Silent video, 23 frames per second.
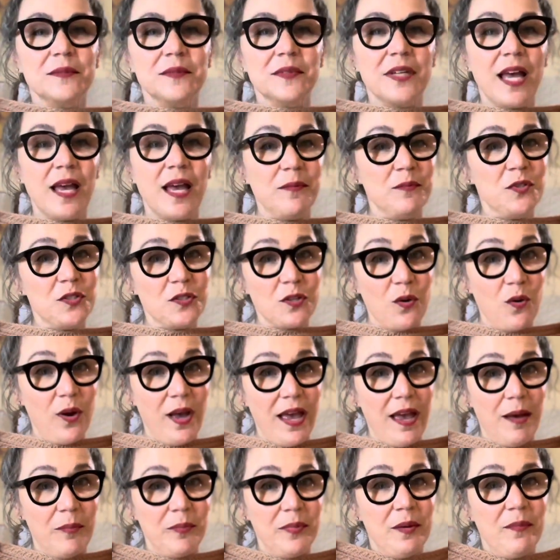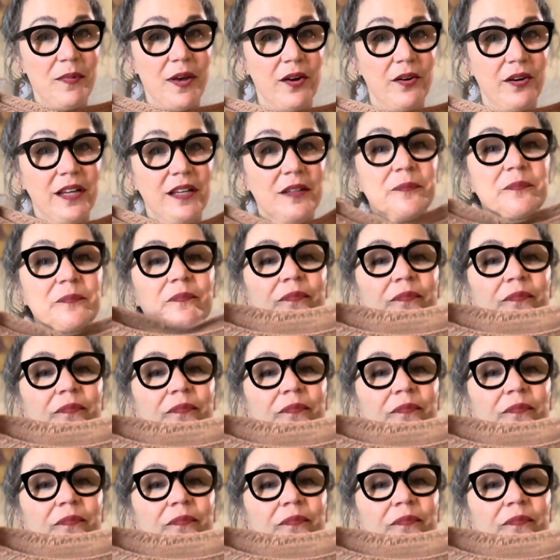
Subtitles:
I'm so happy about it.